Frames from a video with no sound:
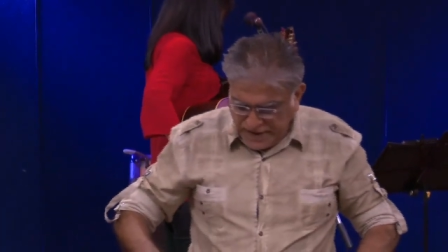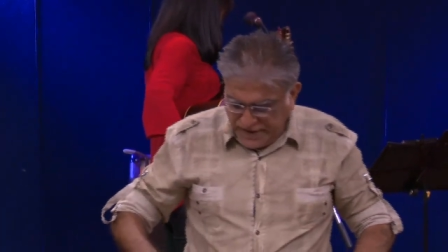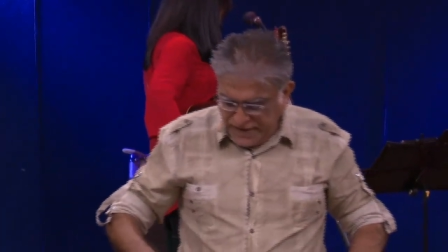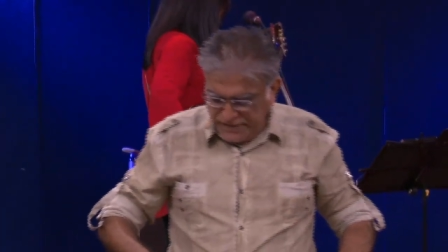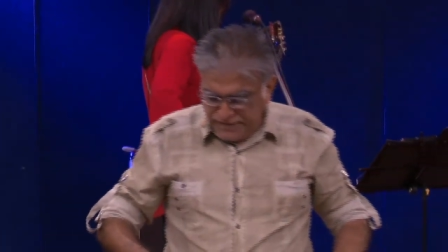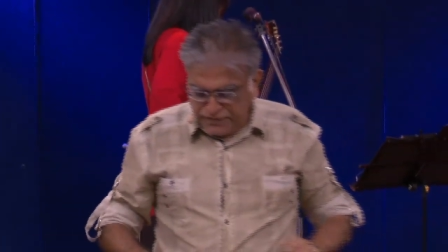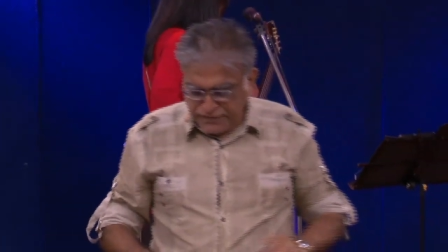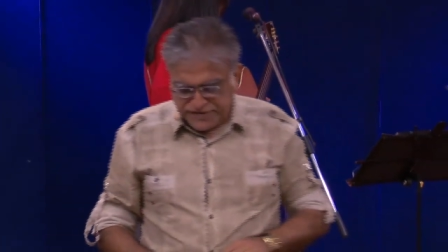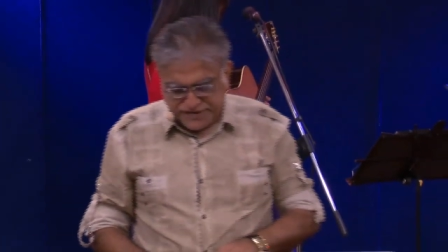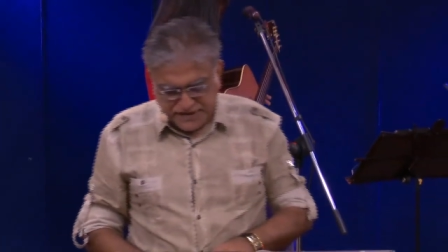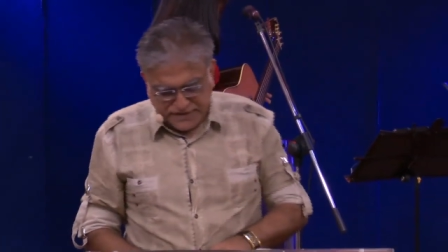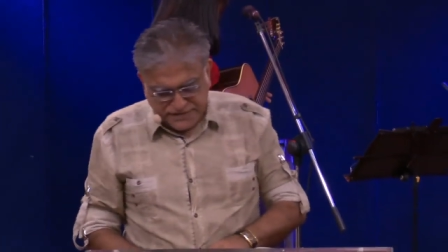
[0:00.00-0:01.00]
have who
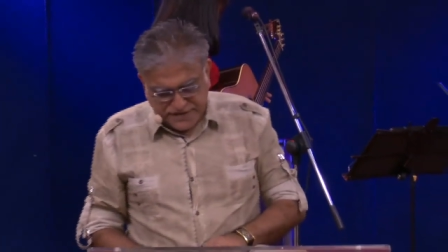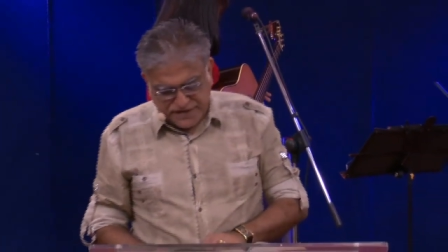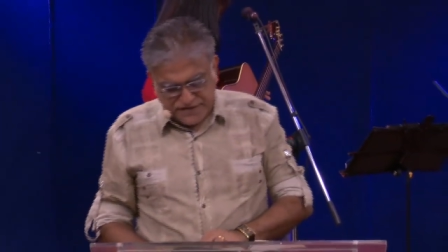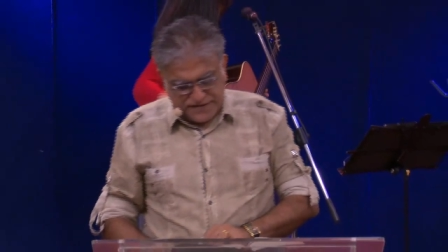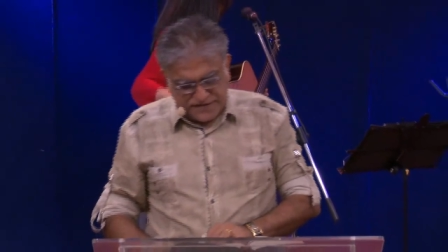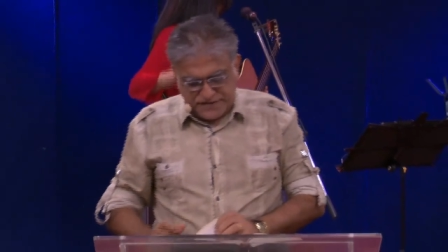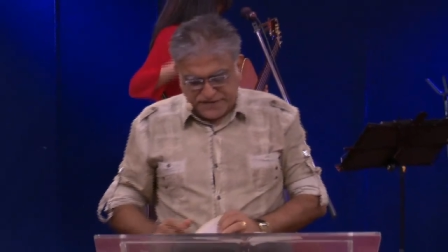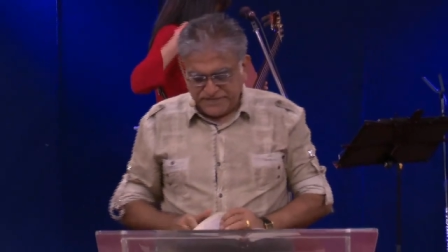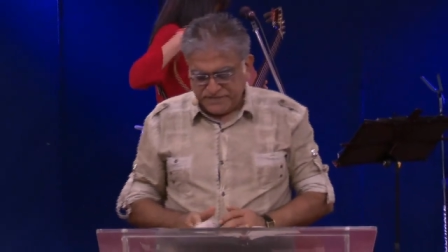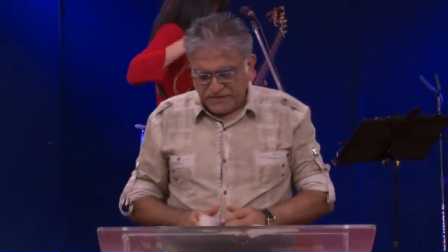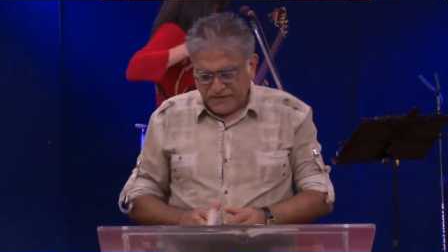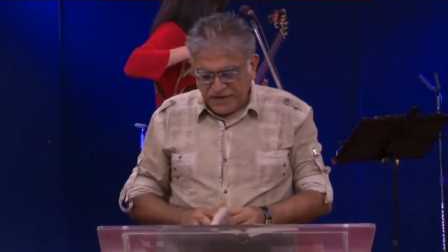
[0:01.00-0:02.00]
saves us
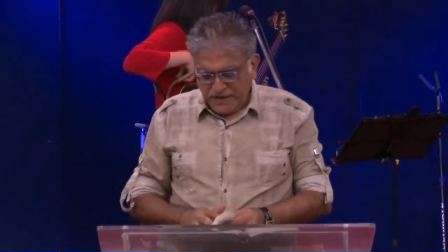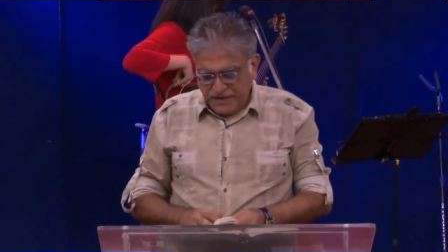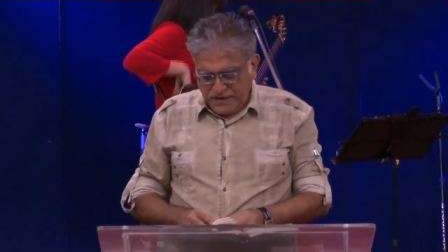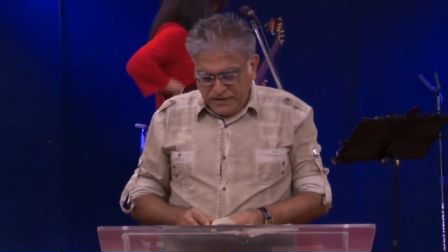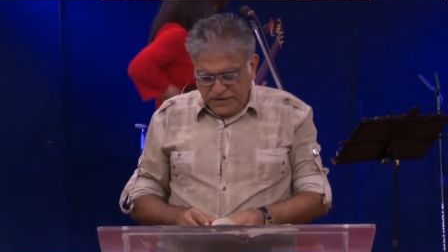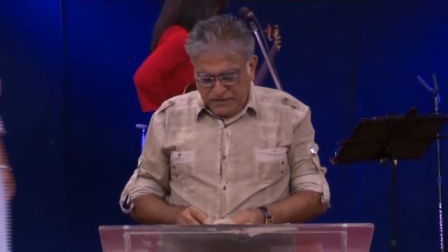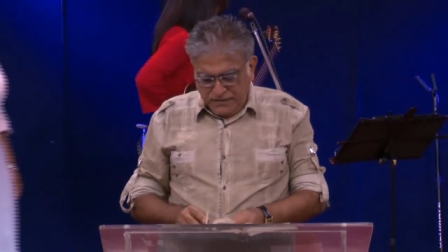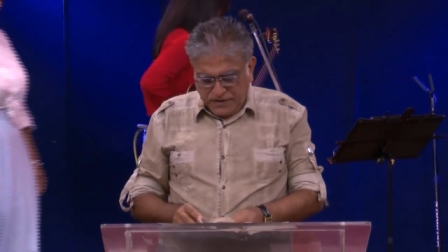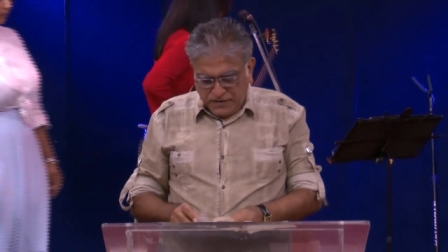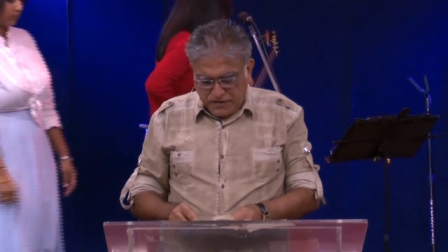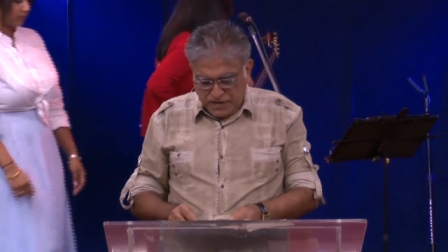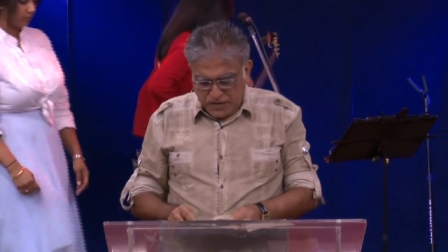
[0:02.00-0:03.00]

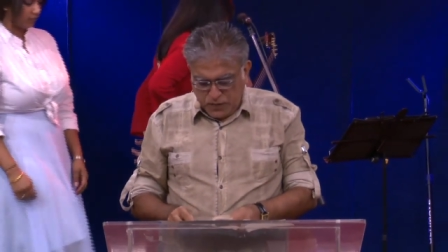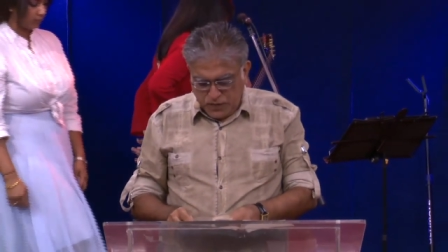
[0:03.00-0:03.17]
with not our